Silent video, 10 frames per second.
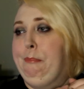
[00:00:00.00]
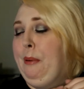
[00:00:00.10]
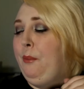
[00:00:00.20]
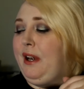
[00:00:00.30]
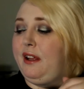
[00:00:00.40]

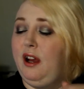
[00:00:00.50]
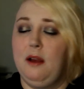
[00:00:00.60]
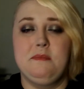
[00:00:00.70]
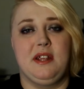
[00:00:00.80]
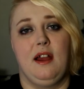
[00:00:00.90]
But when it
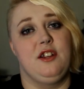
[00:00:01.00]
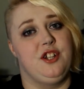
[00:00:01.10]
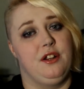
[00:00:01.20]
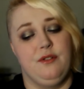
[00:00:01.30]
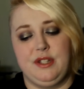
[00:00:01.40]
comes to
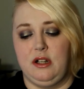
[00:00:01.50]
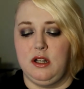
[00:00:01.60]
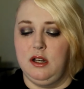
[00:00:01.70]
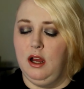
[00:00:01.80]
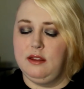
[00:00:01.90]
eyeshadows,
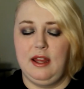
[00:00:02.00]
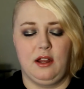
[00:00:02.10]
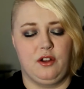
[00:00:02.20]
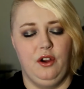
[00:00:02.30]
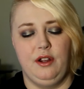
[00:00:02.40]
they're not
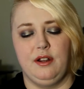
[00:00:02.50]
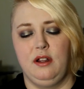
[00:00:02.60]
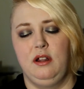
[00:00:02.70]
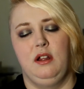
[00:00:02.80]
that good.